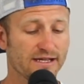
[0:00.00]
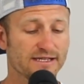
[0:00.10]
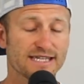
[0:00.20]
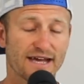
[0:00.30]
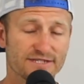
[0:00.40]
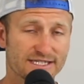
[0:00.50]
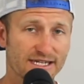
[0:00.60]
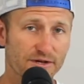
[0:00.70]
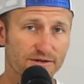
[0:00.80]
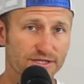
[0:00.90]
Savvy
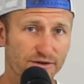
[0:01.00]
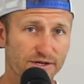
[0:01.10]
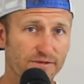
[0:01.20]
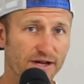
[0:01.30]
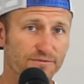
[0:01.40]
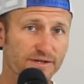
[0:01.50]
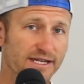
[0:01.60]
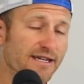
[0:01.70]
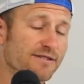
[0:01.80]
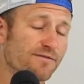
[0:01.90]
Simo and Tony
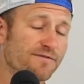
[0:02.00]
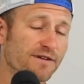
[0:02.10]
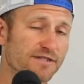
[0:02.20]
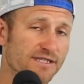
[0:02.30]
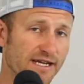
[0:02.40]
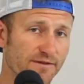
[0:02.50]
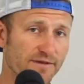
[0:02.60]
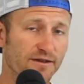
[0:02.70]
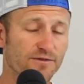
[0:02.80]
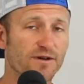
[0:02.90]
Rodriguez, who fell in the 2nd
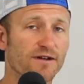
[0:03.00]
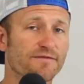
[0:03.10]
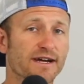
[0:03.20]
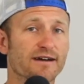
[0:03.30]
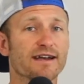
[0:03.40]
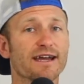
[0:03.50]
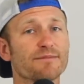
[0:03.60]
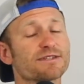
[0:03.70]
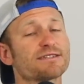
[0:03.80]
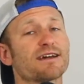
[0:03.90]
round of the qualifier, and
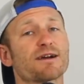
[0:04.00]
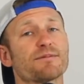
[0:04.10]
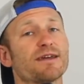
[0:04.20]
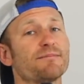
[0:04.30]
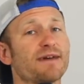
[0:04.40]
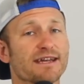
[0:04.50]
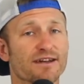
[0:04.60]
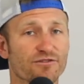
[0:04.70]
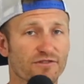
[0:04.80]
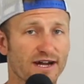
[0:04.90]
Emily Stockman and
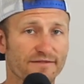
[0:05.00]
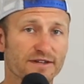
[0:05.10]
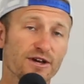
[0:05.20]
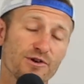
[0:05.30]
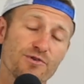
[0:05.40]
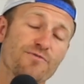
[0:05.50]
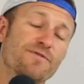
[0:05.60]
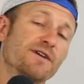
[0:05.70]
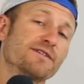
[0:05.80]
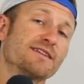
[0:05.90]
Megan Kraft, who
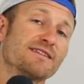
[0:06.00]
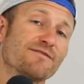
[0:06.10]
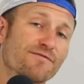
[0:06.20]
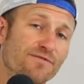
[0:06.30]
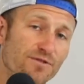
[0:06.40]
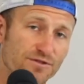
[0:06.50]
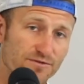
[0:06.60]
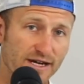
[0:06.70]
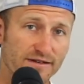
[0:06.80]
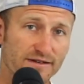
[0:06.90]
fell in the 1st
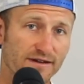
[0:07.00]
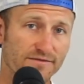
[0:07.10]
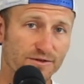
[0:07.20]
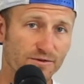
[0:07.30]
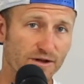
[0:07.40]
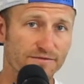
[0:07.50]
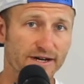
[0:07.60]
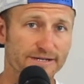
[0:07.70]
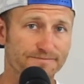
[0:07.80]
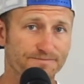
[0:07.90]
round of the
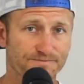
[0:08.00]
qualifier.